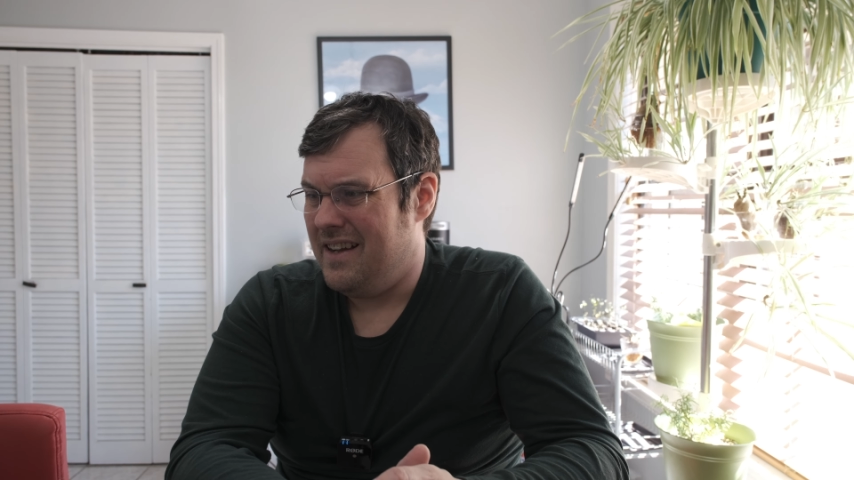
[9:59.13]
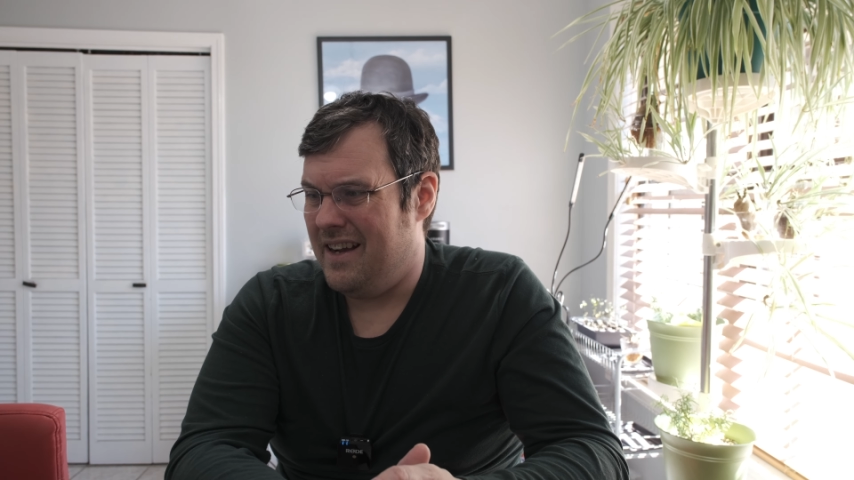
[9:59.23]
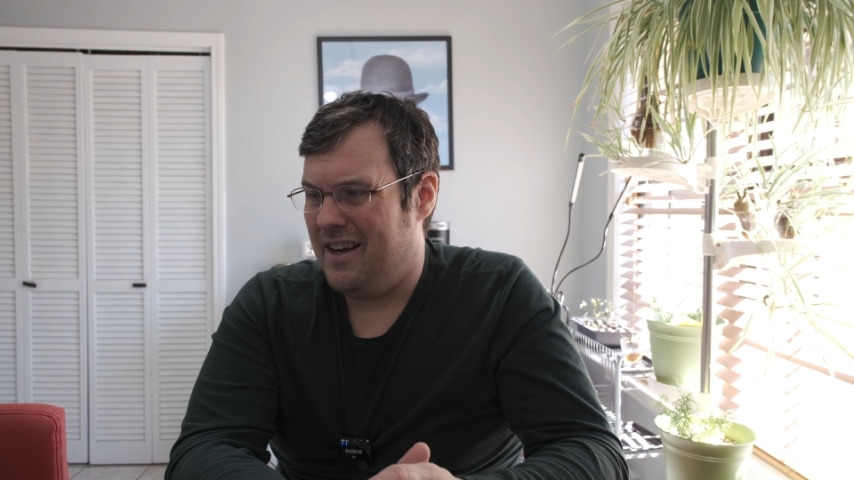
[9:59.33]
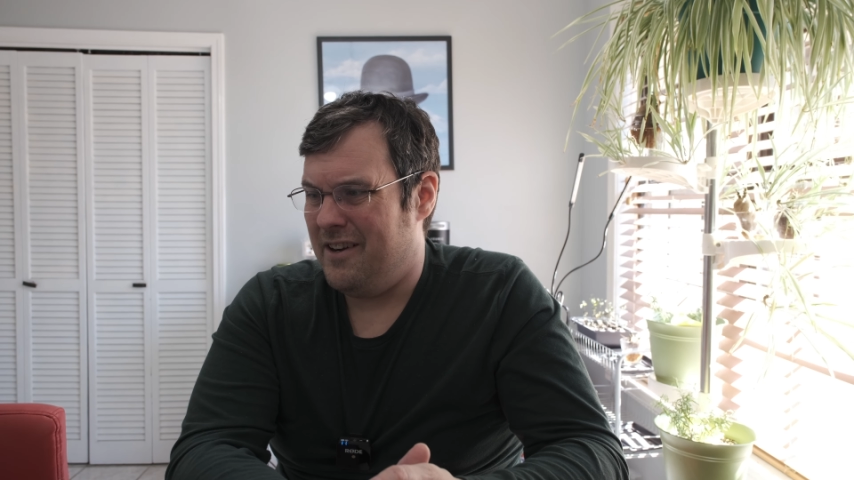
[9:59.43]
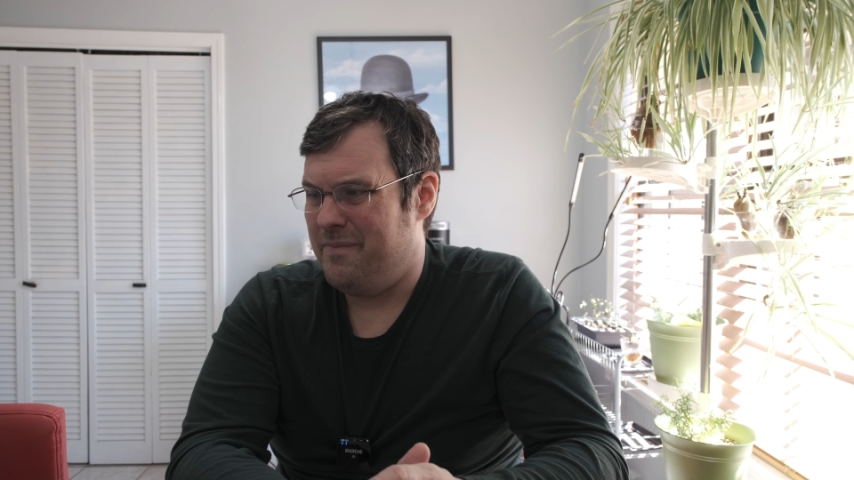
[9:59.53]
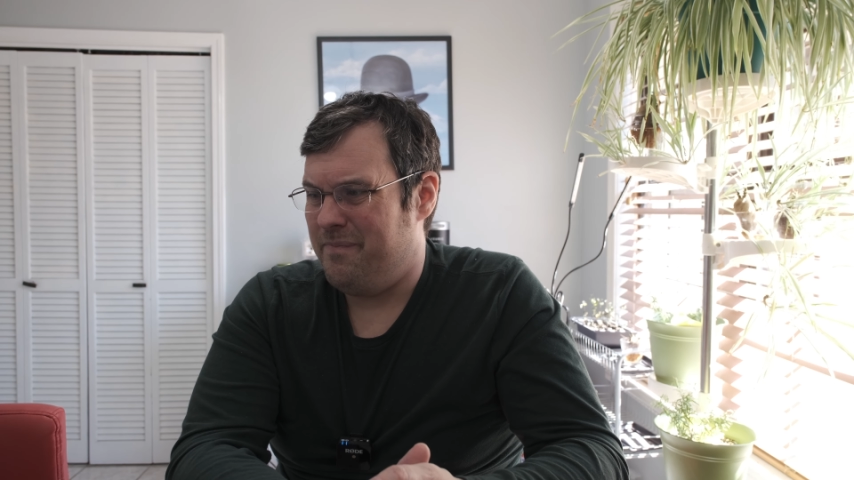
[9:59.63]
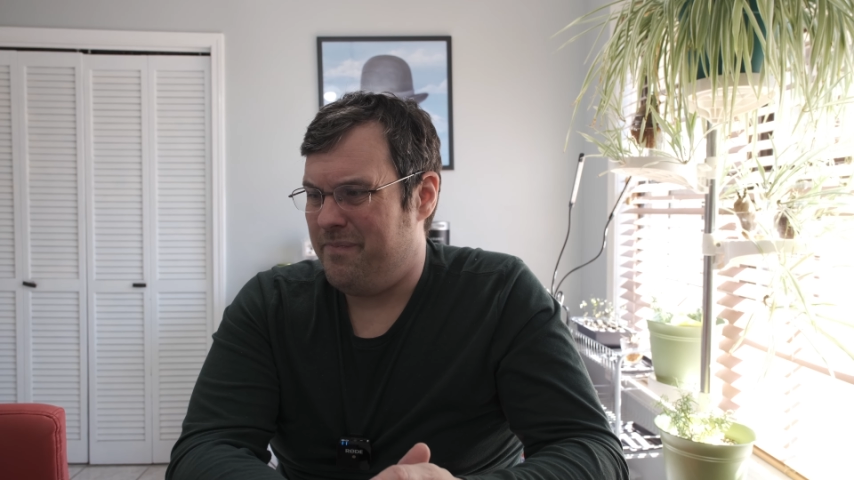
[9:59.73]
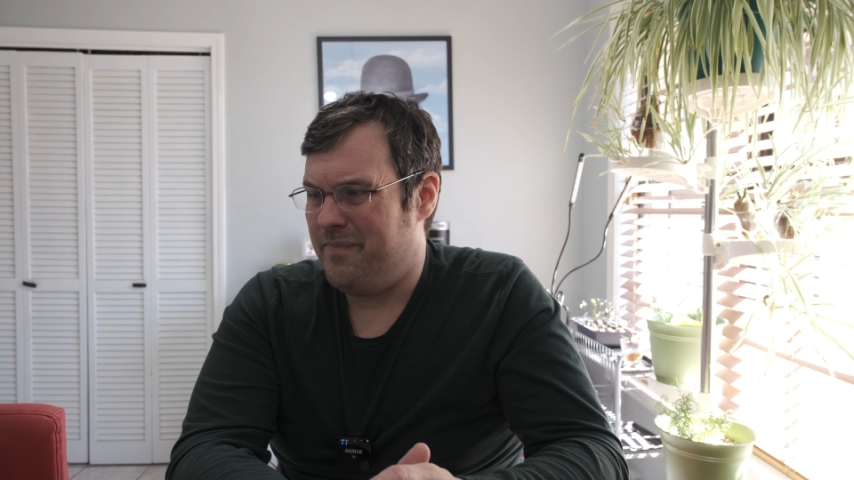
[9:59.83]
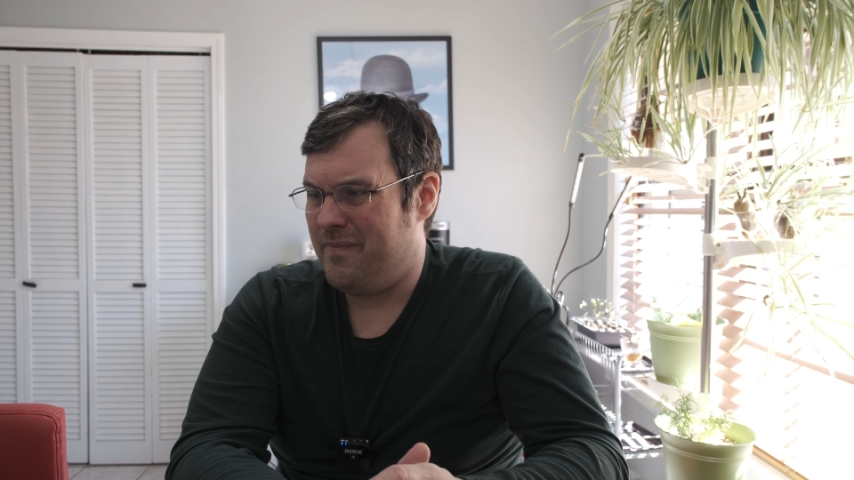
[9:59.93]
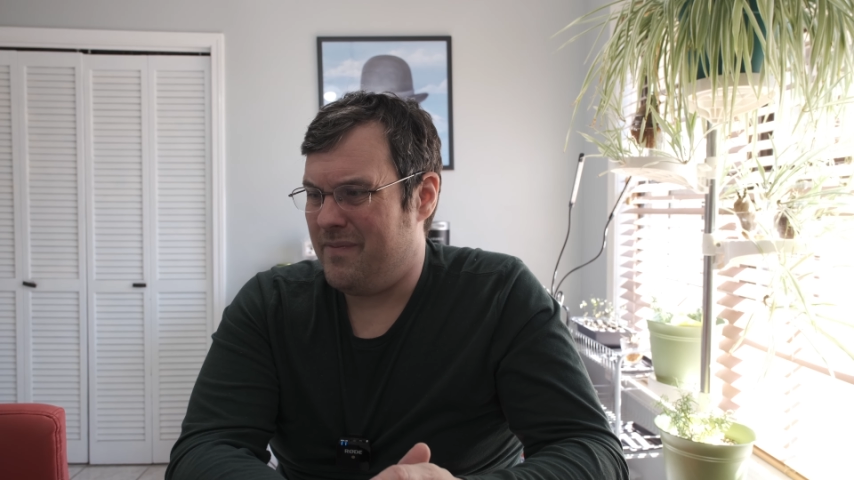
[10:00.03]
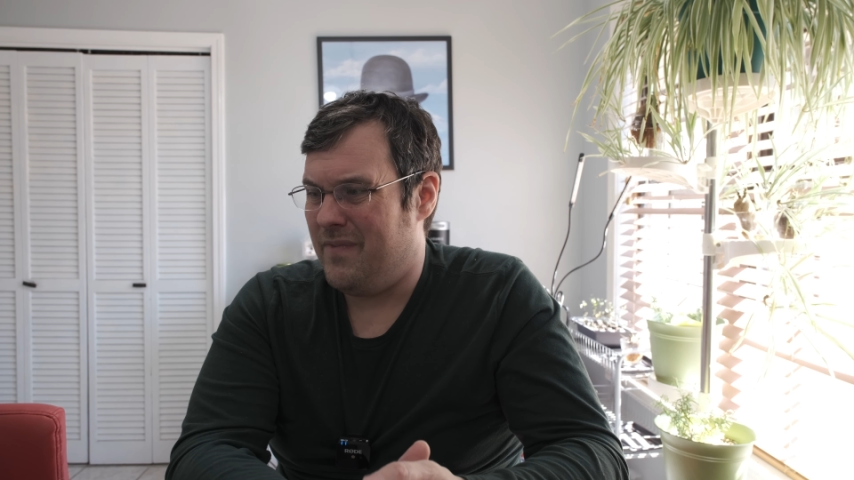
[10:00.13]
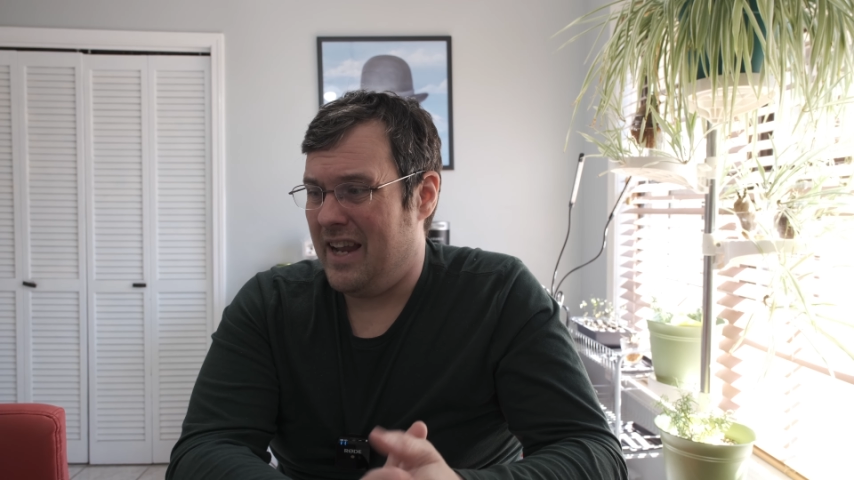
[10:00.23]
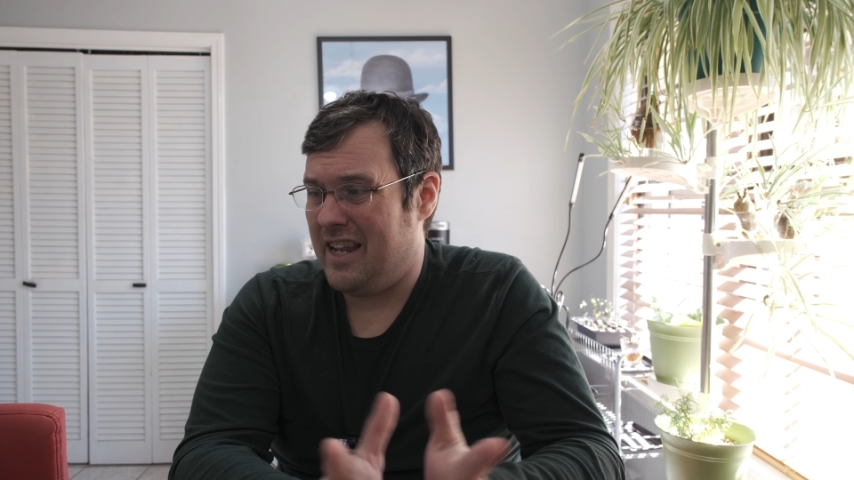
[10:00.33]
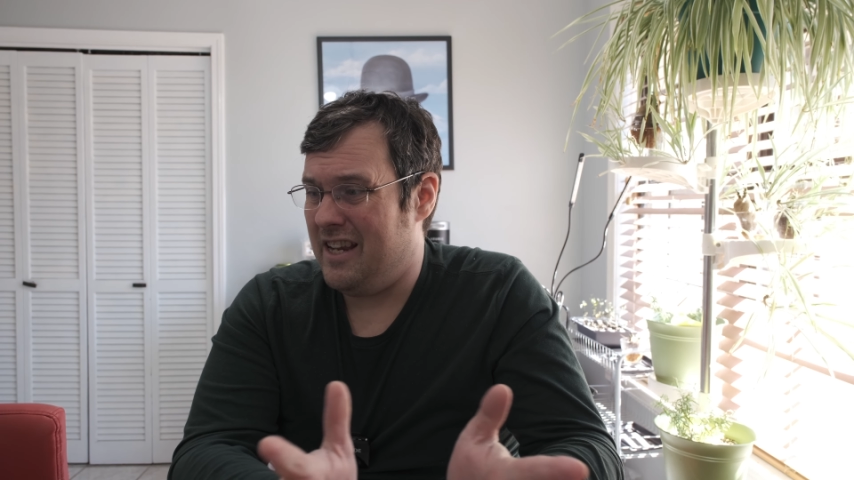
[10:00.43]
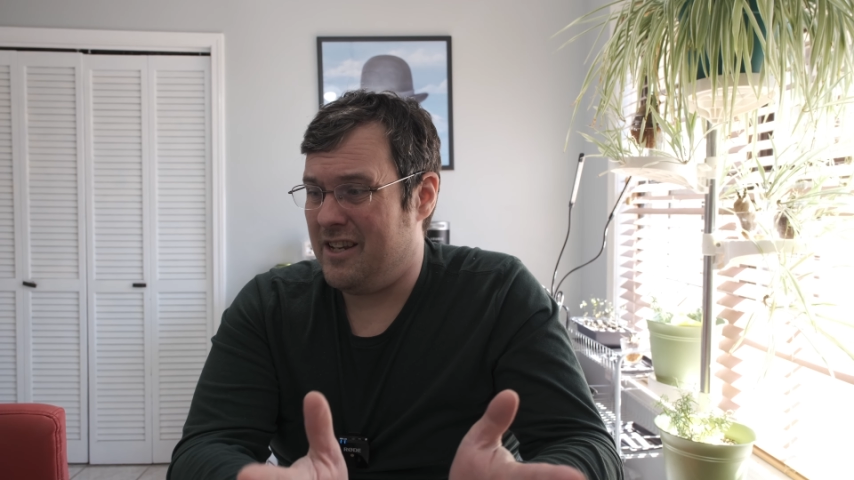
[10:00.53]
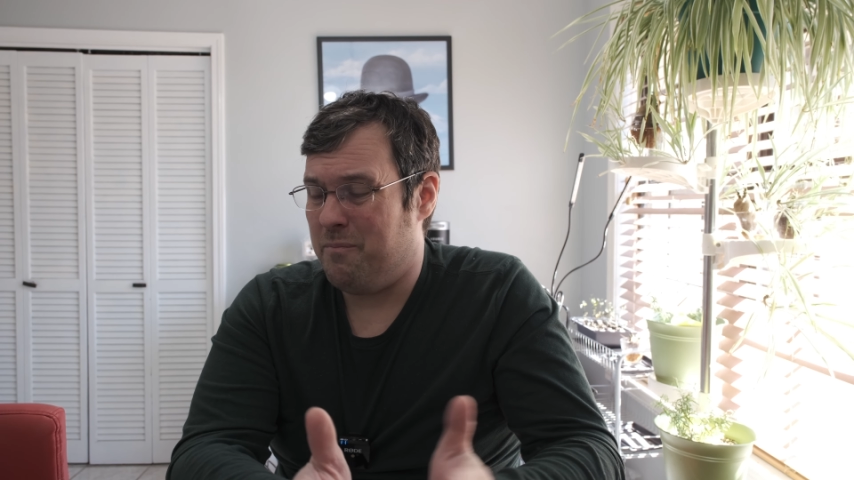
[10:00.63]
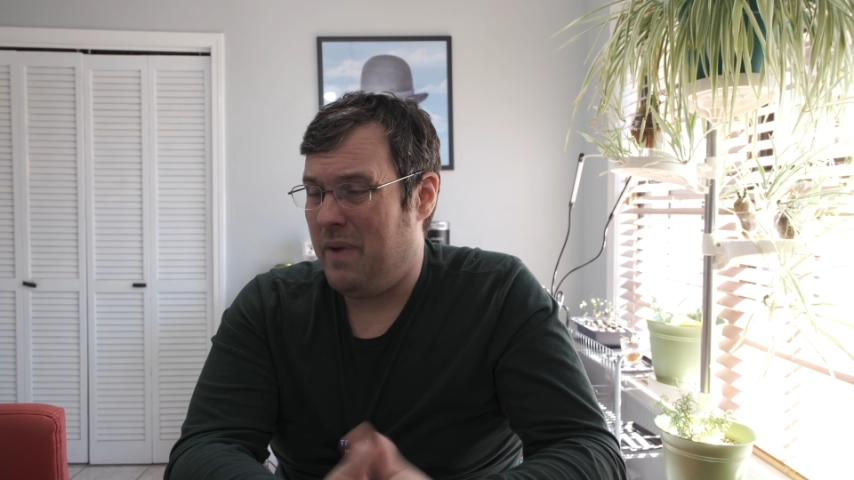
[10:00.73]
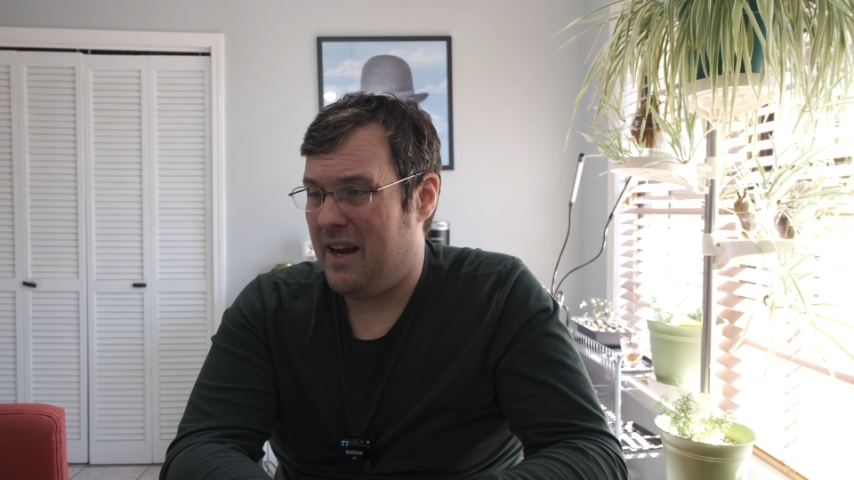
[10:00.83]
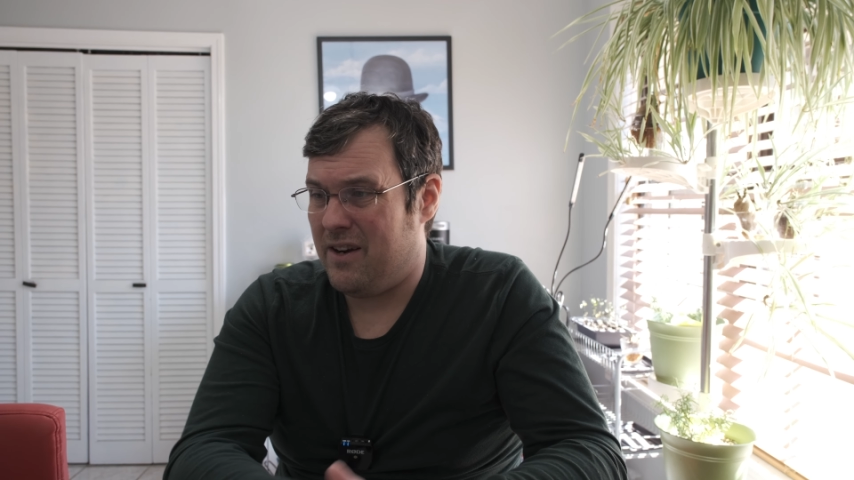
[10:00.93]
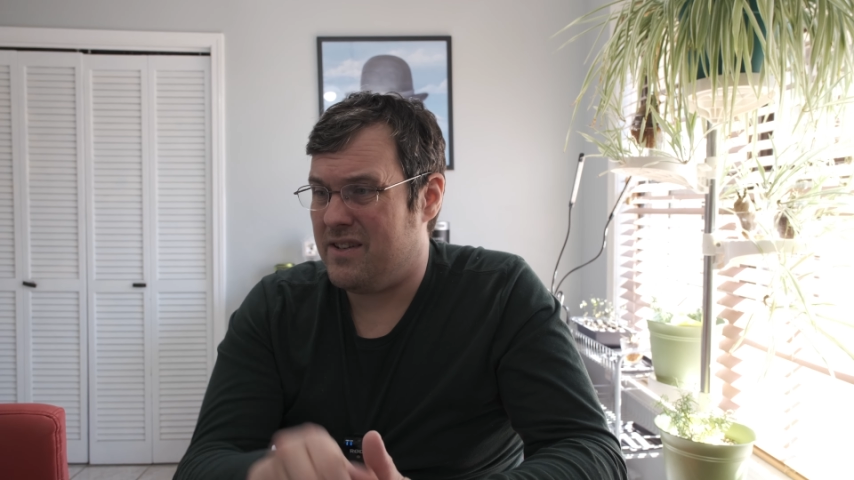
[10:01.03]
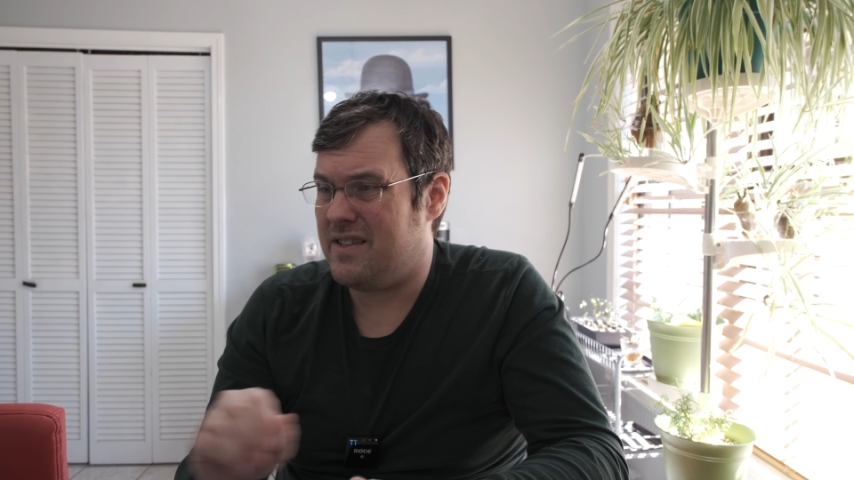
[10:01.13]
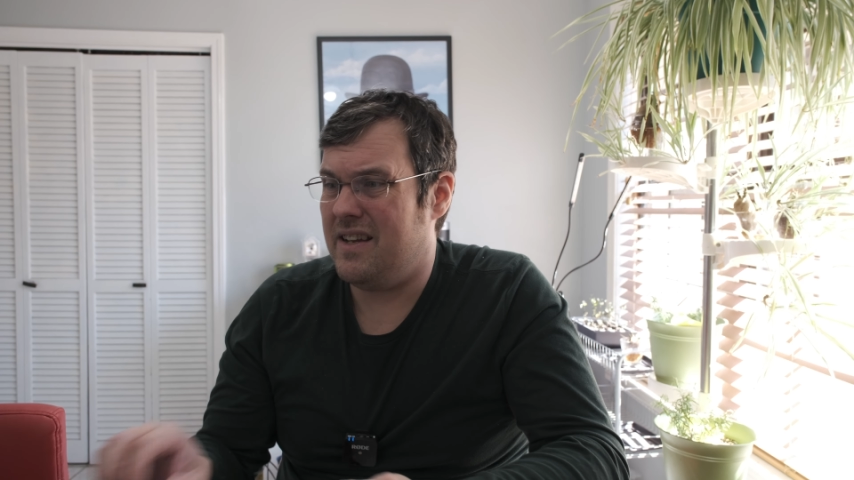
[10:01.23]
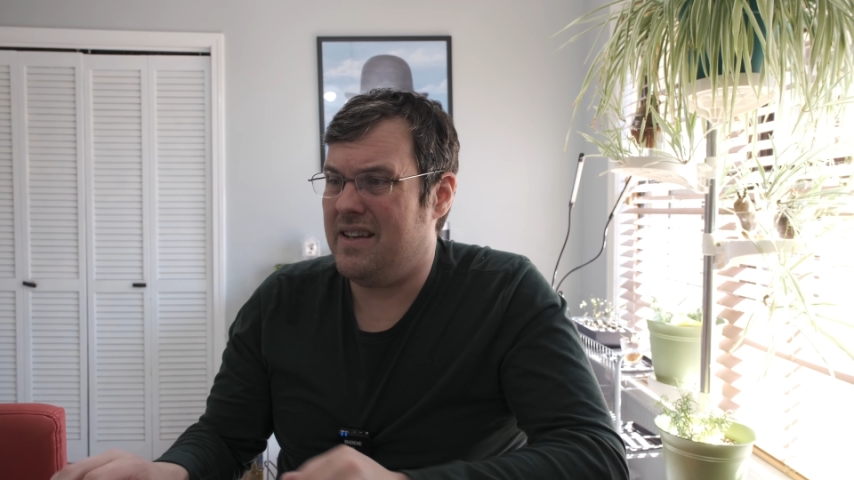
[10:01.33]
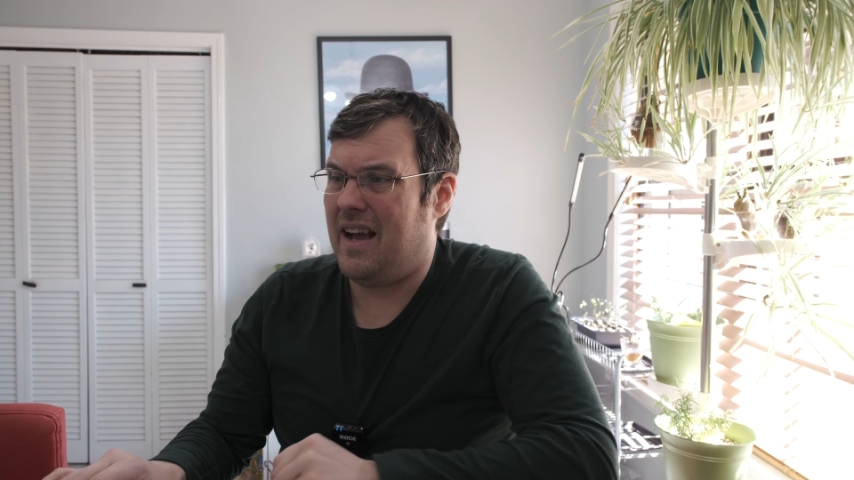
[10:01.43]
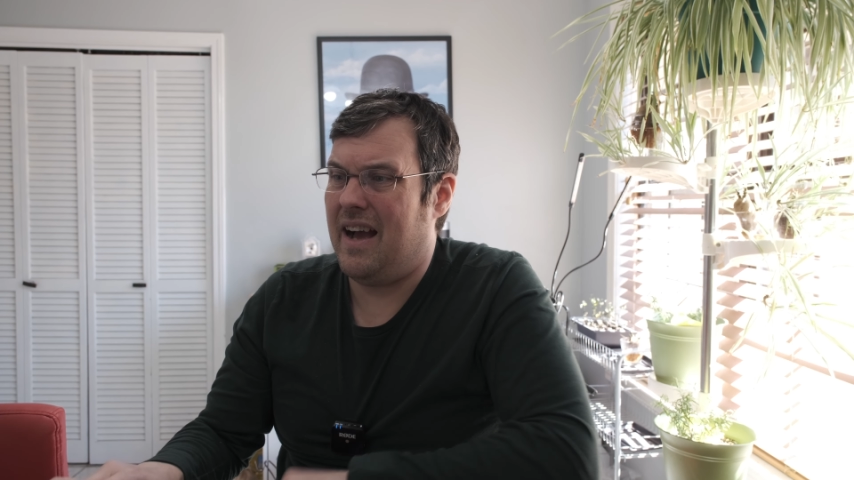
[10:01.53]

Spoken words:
In comparison,